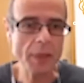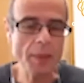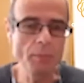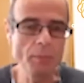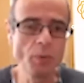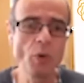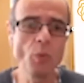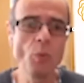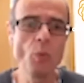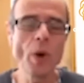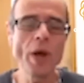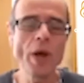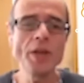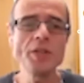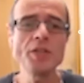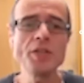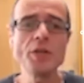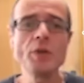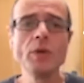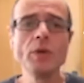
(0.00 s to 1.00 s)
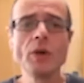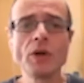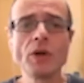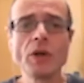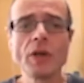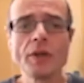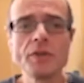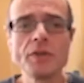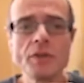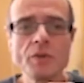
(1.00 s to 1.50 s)
But when you
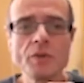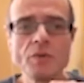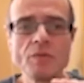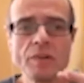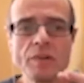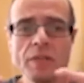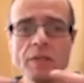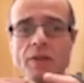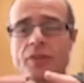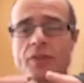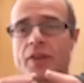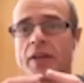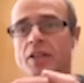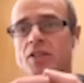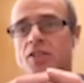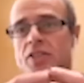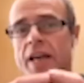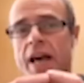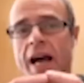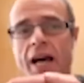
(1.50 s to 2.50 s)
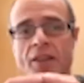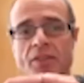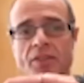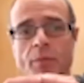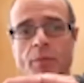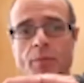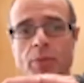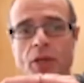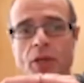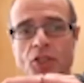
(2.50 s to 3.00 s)
look at the real thing is the
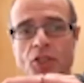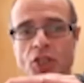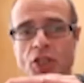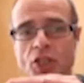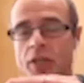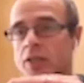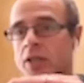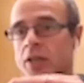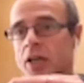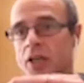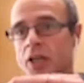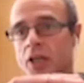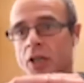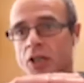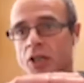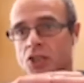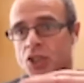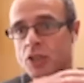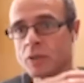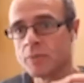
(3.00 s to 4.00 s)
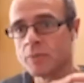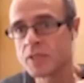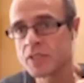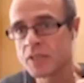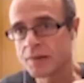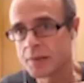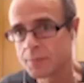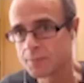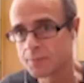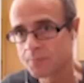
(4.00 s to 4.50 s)
anthropological and archaeological
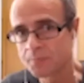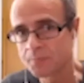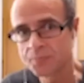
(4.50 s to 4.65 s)
material